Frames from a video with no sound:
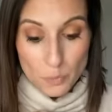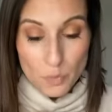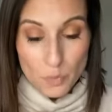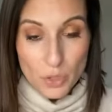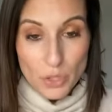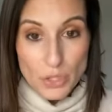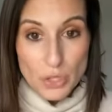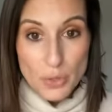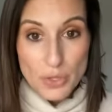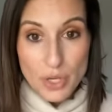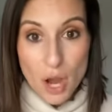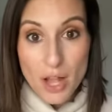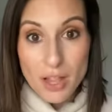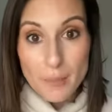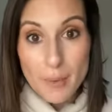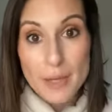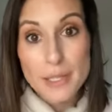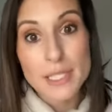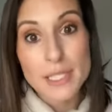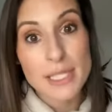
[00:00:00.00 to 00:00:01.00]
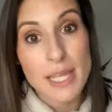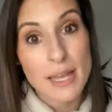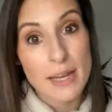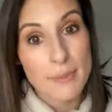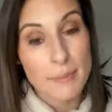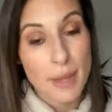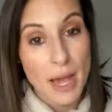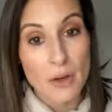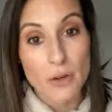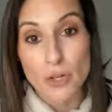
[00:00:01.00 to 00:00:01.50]
So it's all about setting
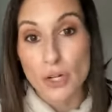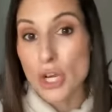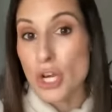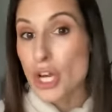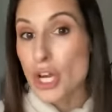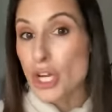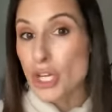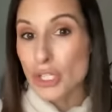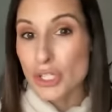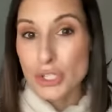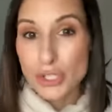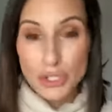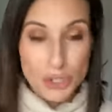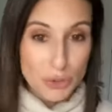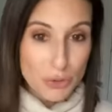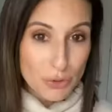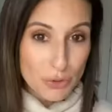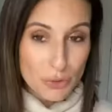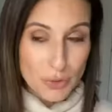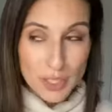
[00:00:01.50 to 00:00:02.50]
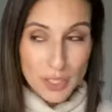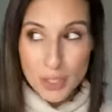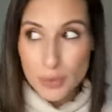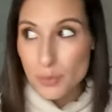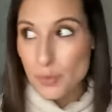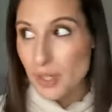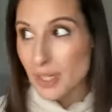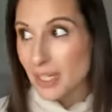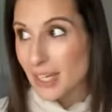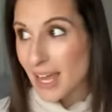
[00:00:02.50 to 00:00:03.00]
powder. Do you need
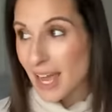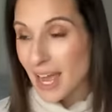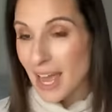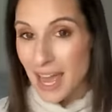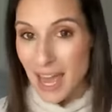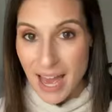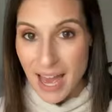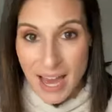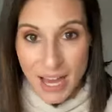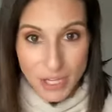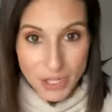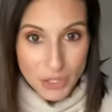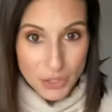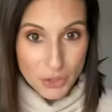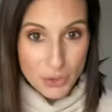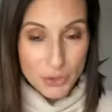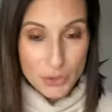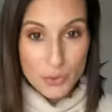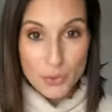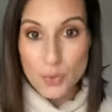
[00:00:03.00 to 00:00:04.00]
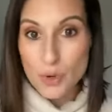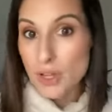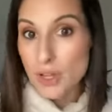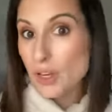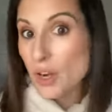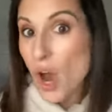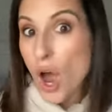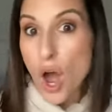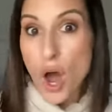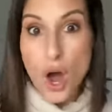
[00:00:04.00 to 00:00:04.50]
one? How to use one?
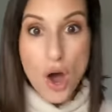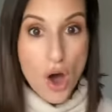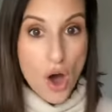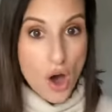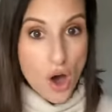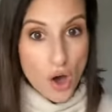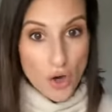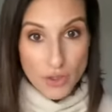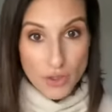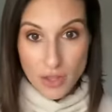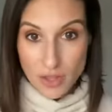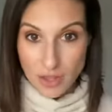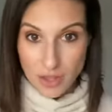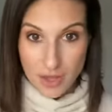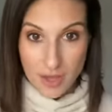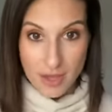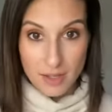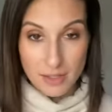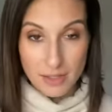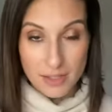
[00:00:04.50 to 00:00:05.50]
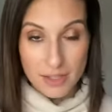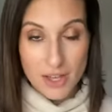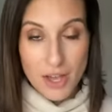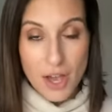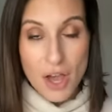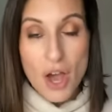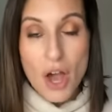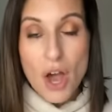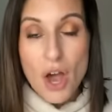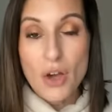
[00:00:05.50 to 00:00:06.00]
All the things.
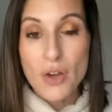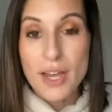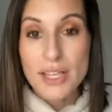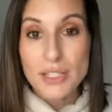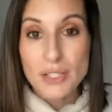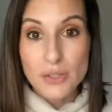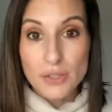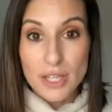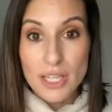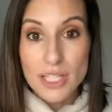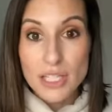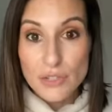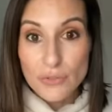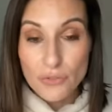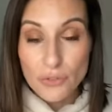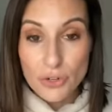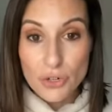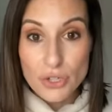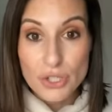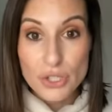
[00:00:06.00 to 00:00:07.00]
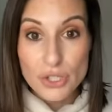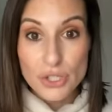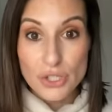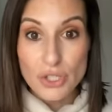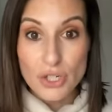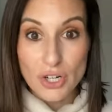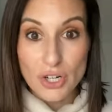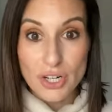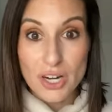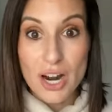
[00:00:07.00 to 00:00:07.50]
Okay, so let's first
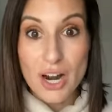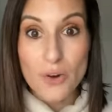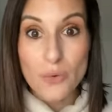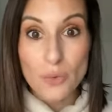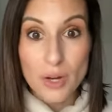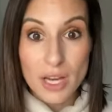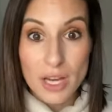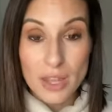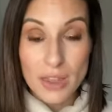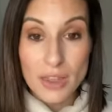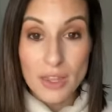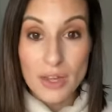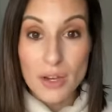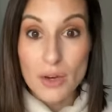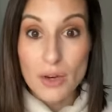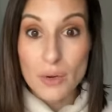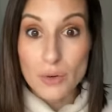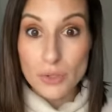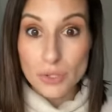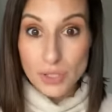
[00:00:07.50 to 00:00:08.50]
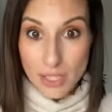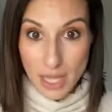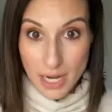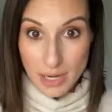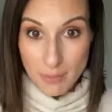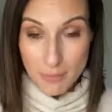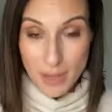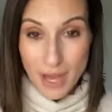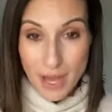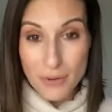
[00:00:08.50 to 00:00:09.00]
start out with
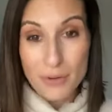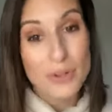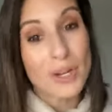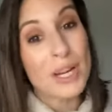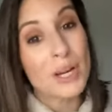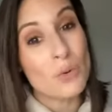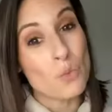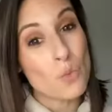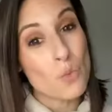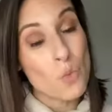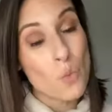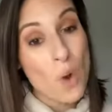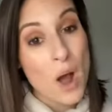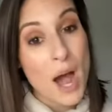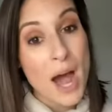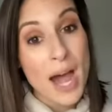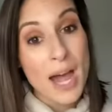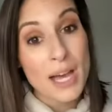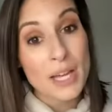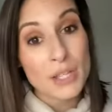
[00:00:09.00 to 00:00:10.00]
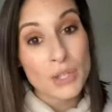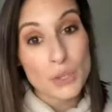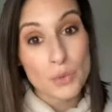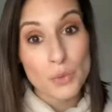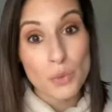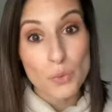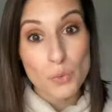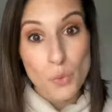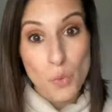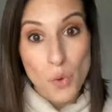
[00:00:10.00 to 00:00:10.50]
setting powder and why you
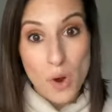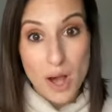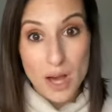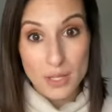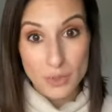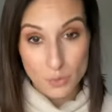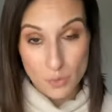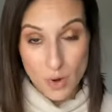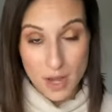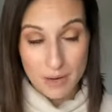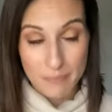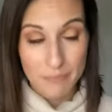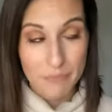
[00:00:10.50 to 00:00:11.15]
would want one.